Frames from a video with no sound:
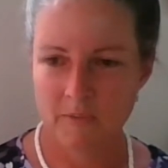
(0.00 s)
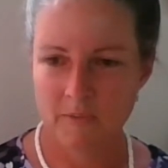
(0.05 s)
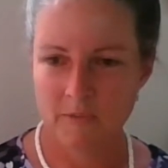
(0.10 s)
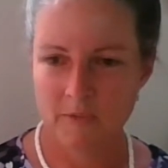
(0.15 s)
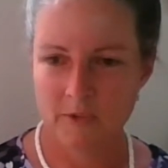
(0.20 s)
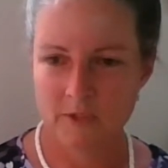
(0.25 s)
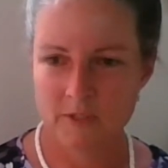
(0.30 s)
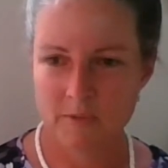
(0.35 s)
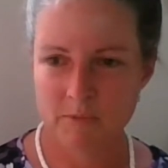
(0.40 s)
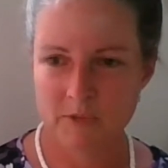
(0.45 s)

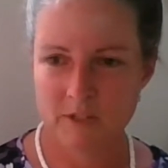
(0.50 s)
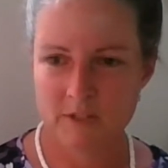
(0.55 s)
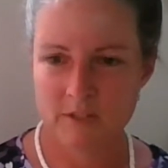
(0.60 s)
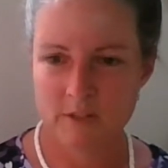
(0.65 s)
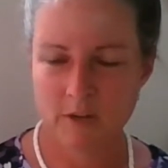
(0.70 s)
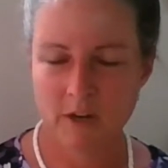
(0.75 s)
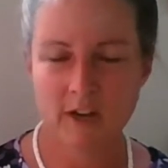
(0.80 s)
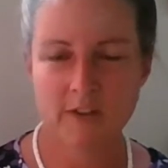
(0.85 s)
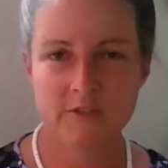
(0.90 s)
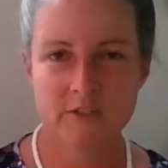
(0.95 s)
Which means you
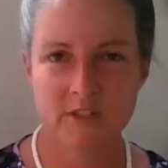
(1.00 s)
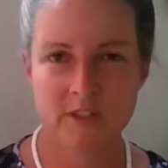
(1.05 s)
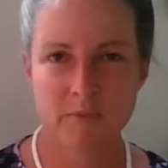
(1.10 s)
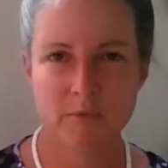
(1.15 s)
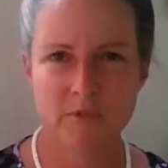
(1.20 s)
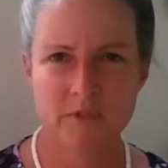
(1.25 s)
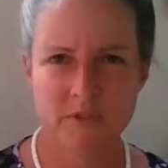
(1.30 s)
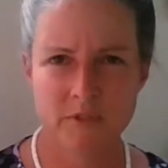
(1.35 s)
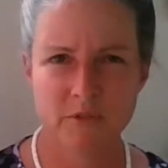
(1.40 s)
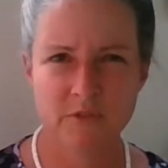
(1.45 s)
have to keep
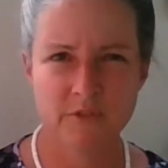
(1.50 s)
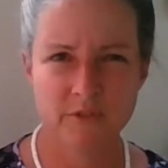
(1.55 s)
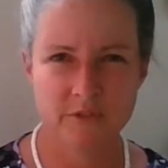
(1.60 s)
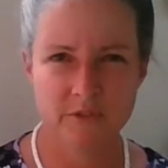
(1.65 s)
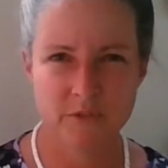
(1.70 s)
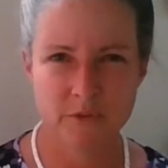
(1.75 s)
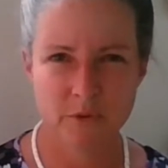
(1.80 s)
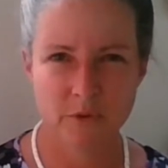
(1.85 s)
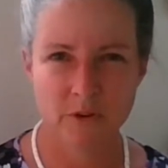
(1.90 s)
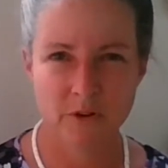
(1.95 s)
your
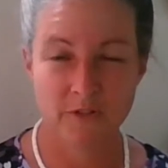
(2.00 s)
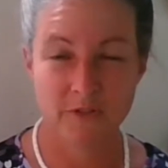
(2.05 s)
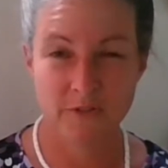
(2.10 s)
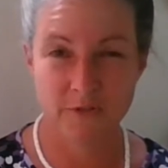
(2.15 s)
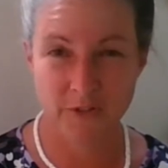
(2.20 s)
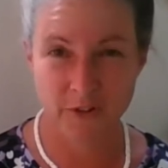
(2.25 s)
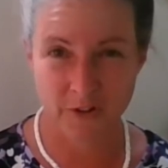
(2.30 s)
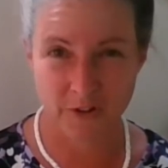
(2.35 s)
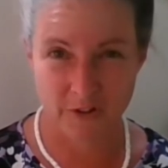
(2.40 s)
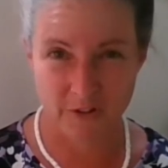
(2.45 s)
store
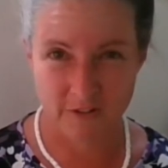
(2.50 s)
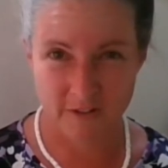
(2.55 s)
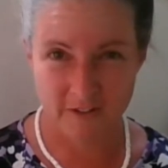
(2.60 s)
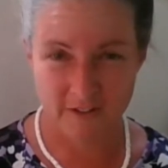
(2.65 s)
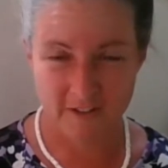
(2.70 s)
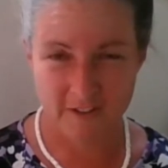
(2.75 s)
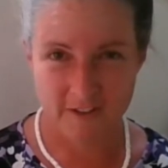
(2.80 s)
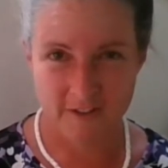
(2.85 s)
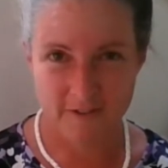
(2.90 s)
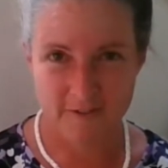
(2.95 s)
full
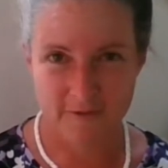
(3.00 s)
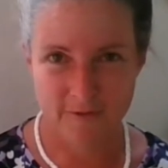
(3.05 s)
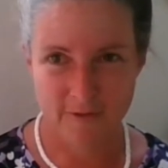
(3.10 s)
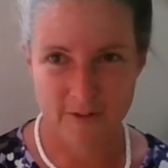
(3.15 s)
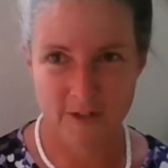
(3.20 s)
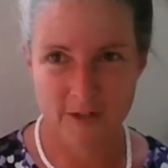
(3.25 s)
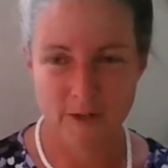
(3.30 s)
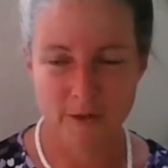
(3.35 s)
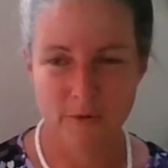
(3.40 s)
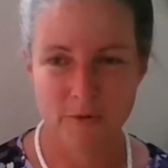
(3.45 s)
for a
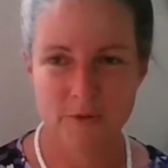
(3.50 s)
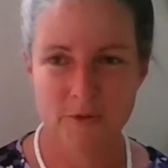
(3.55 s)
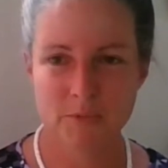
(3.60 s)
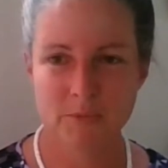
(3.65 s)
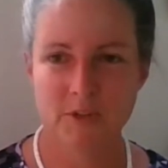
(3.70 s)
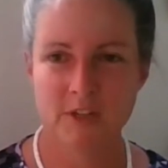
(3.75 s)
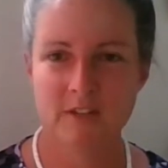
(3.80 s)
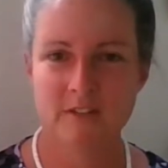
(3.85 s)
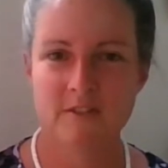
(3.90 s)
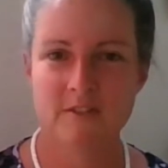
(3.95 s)
year, which
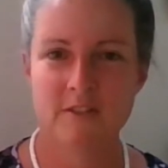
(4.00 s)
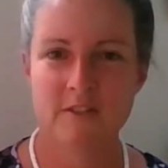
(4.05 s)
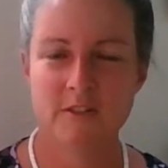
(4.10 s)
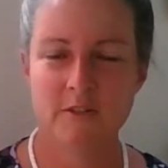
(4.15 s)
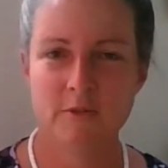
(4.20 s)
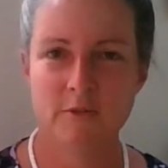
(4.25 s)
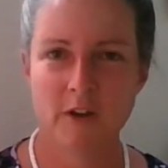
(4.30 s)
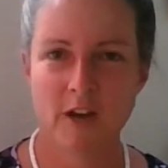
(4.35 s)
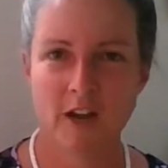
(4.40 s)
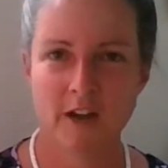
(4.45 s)
means
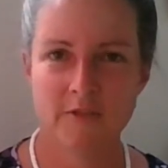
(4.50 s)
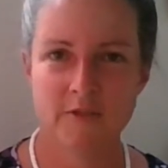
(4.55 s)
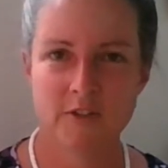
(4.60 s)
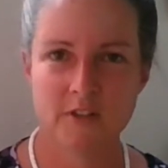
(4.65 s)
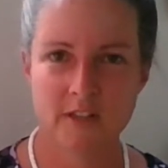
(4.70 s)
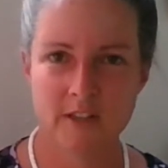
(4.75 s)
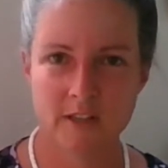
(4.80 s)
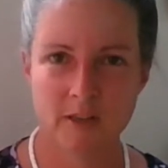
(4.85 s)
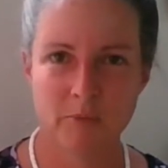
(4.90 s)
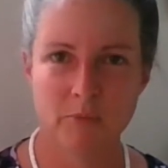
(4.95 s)
you have to
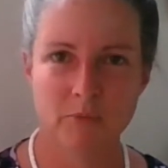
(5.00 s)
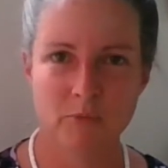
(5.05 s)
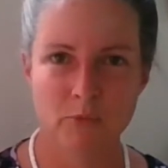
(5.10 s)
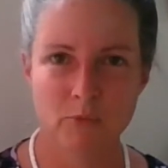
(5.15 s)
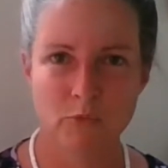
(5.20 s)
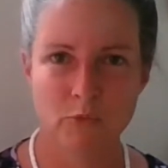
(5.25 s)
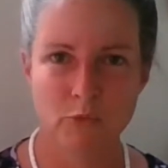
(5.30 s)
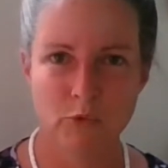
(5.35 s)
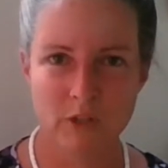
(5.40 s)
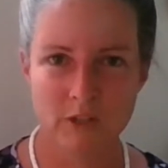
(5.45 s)
keep
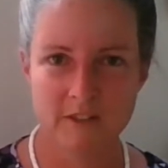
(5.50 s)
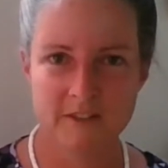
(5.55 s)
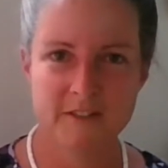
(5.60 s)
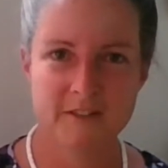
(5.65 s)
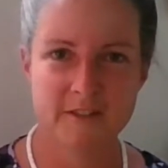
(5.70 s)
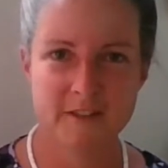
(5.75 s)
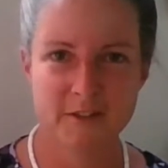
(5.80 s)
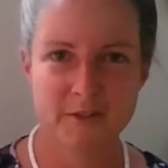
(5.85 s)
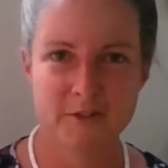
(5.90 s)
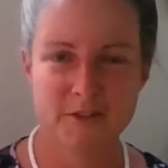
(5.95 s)

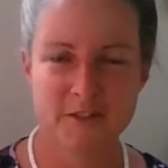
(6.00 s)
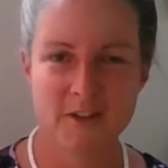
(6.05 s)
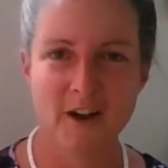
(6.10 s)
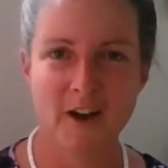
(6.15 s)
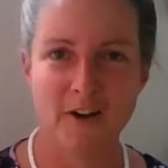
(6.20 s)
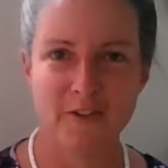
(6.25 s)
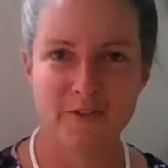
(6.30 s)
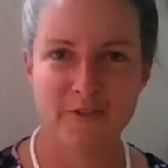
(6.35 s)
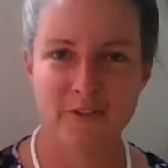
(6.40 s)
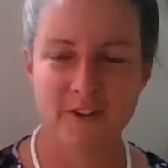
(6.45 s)
relisting your
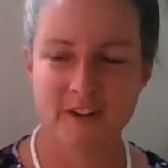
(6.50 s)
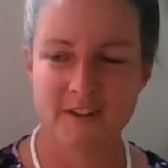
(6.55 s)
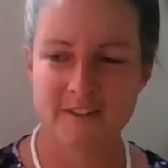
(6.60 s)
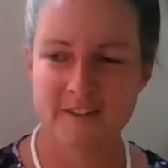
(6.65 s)
stuff, right?